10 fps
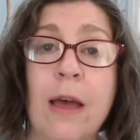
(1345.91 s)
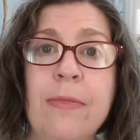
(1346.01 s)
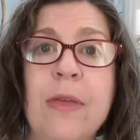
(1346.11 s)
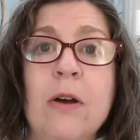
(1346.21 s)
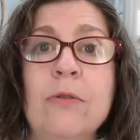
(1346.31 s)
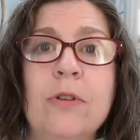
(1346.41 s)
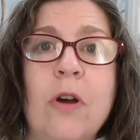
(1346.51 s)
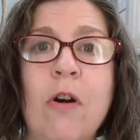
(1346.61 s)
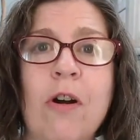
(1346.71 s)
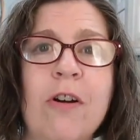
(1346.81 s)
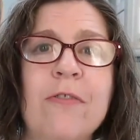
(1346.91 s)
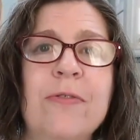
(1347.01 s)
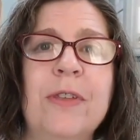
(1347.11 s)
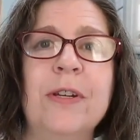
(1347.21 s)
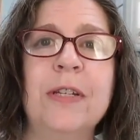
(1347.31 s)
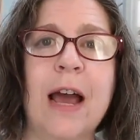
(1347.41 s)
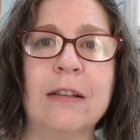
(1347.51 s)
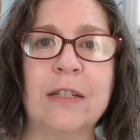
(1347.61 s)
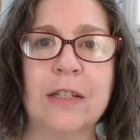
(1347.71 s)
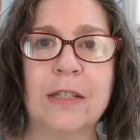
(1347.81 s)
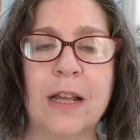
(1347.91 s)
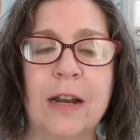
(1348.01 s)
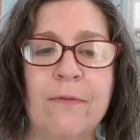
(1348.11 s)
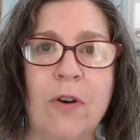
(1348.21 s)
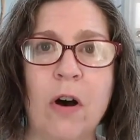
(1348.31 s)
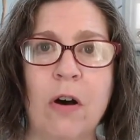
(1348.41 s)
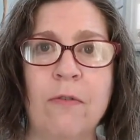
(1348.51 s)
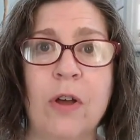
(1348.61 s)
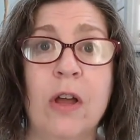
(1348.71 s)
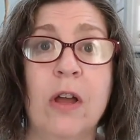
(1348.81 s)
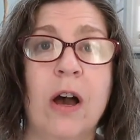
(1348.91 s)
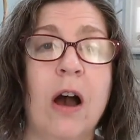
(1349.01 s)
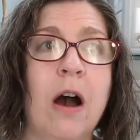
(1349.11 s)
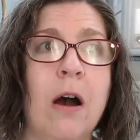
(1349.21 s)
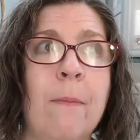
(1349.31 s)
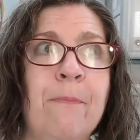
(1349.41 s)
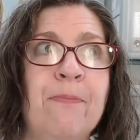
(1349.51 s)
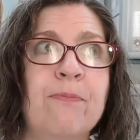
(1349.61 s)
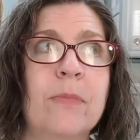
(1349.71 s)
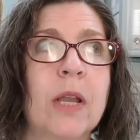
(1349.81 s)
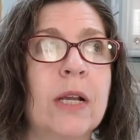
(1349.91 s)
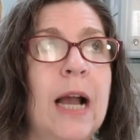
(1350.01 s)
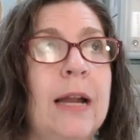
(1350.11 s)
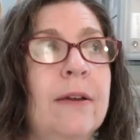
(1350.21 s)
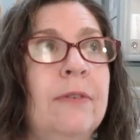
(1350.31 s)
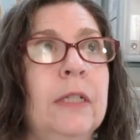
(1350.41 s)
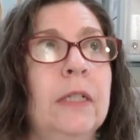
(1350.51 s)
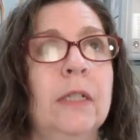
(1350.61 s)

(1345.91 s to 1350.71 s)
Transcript: and those are the tasks that involve kind of